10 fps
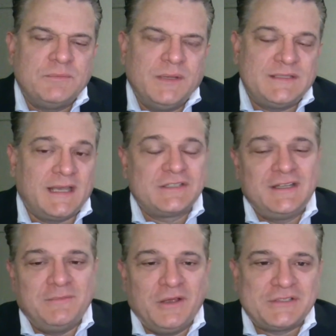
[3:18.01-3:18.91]
but it's
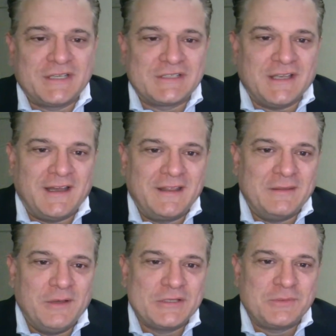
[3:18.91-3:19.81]
actually the most exciting,
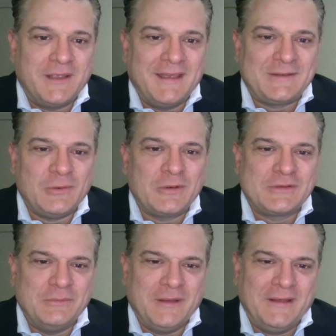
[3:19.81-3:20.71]
the most we get talked
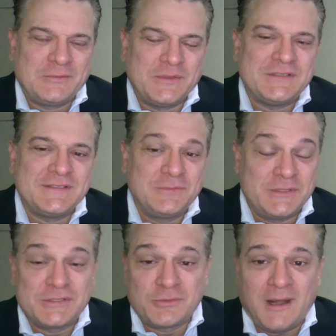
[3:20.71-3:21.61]
about, which
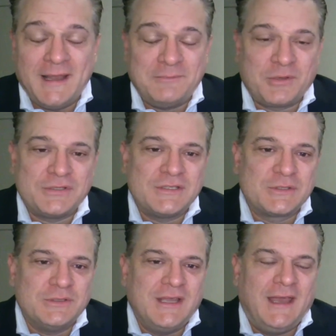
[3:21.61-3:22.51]
is great, because it's
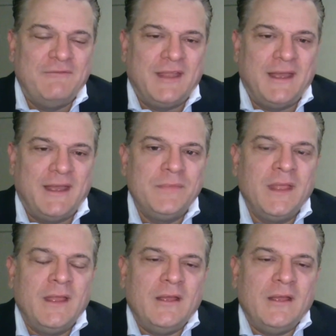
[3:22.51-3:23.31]
good to have that